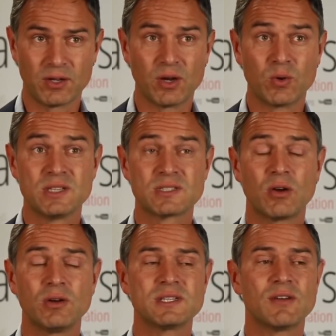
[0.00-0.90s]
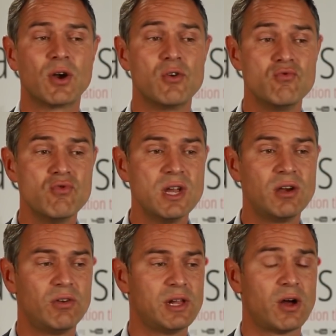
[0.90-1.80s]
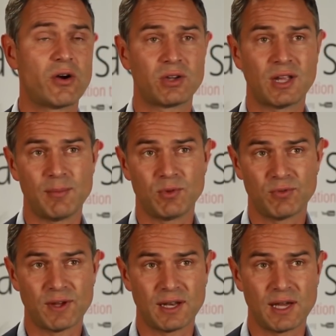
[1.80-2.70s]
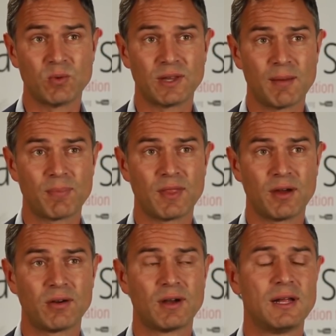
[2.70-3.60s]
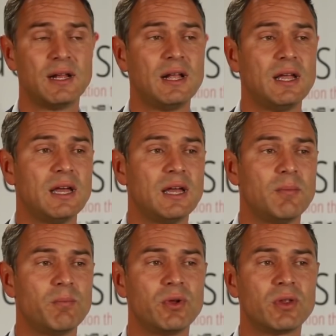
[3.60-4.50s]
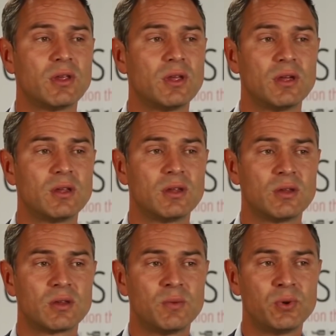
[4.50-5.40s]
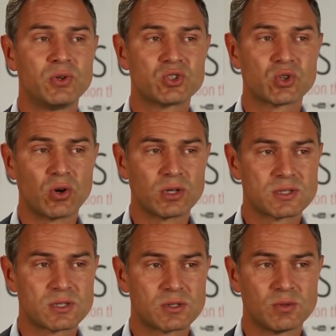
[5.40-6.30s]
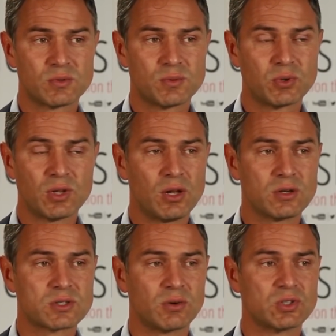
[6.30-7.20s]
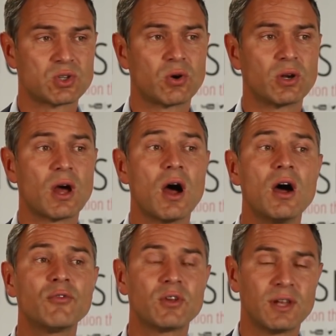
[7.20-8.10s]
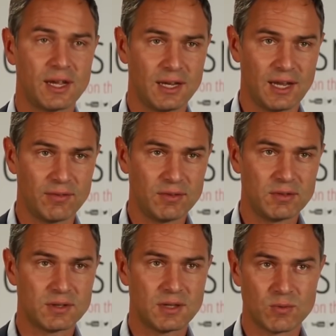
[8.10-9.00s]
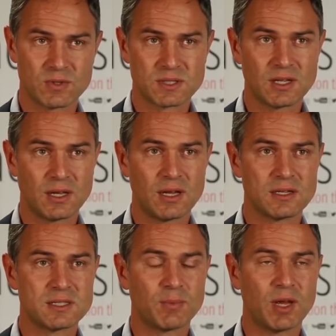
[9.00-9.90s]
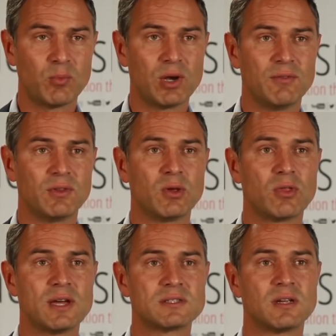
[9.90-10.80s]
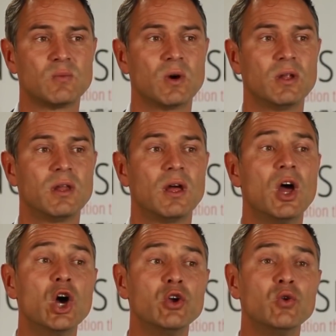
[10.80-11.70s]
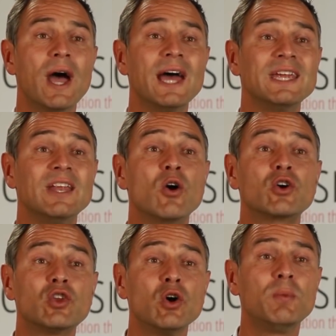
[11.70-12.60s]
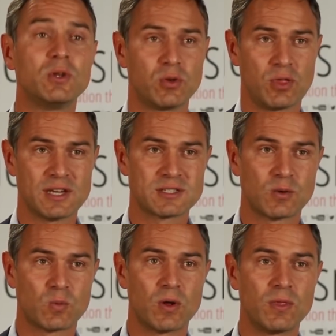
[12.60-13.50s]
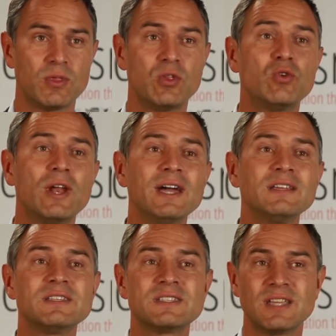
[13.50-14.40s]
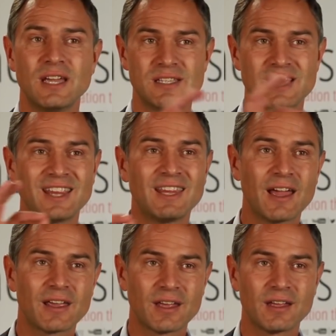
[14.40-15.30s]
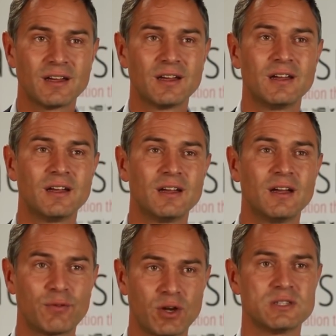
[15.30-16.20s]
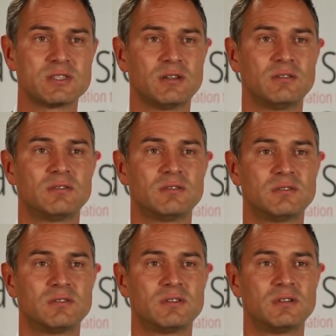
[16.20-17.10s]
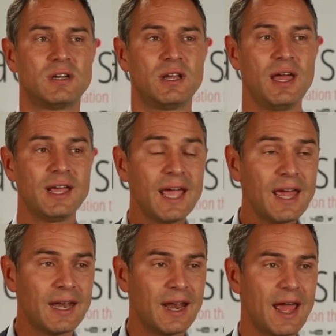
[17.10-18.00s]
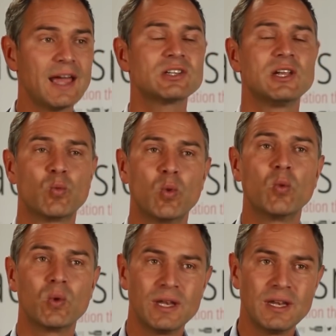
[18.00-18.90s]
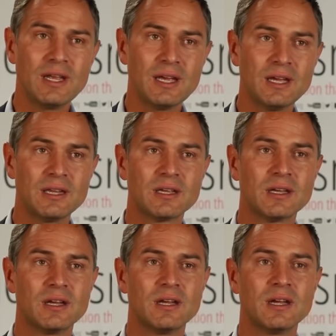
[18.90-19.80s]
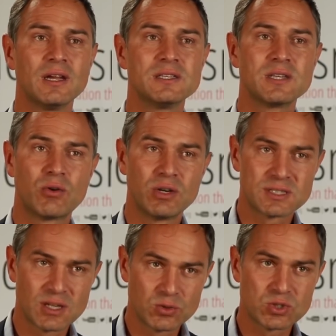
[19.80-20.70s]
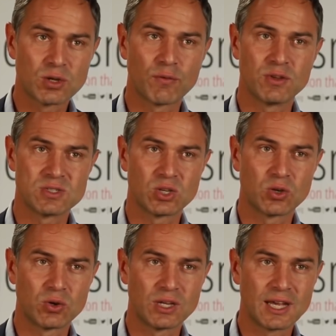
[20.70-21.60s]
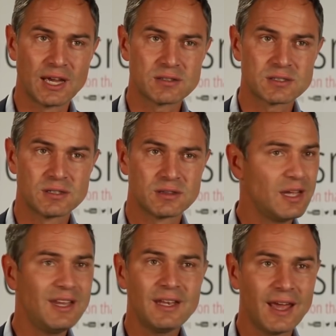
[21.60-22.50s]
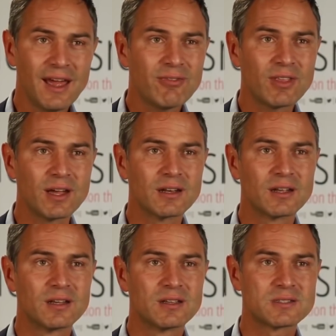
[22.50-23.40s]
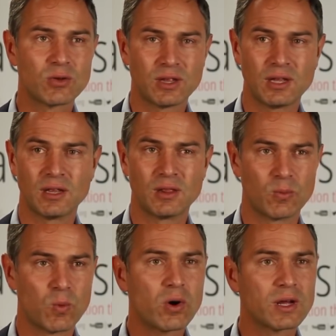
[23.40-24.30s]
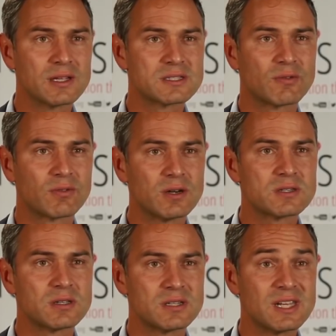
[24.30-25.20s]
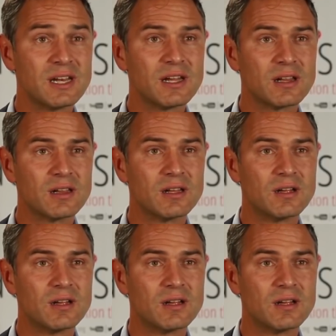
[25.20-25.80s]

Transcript: You know, historians have a really, really hard time to find out what happened there. But to put a long story short, after 9/11, that was September 11, 2001, you had in October 2001, the United States attacking Afghanistan. Again, actually what we need is a resolution of the Security Council. They didn't have that. So the war against Afghanistan is illegal.